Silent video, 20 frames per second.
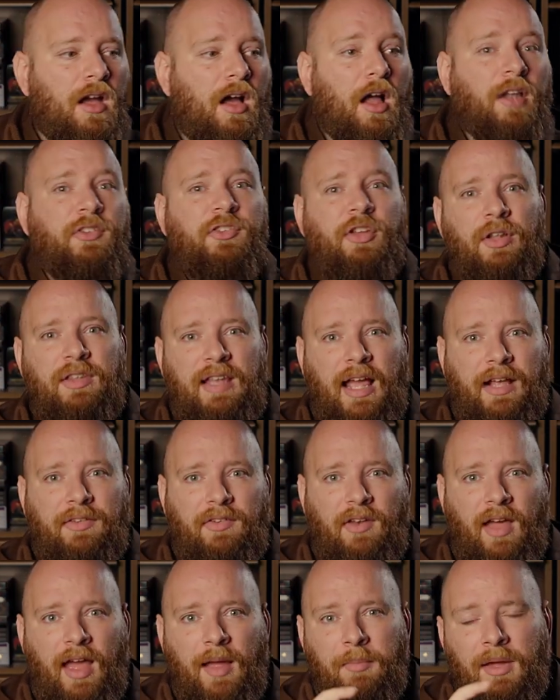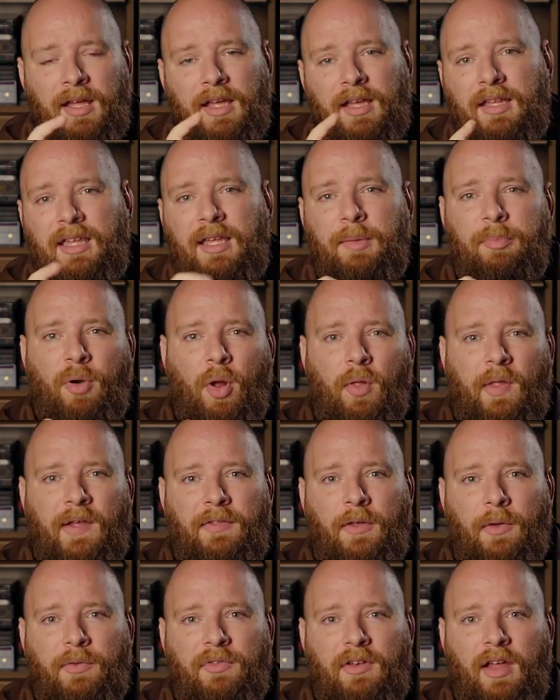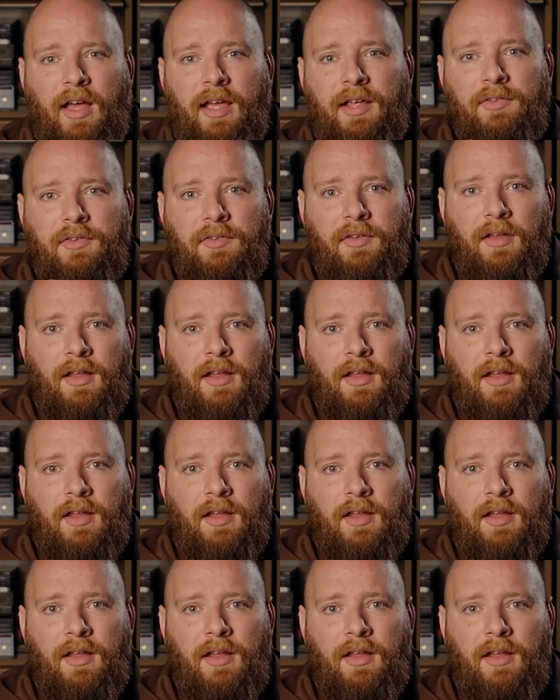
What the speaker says: Until next time, keep rolling those dice,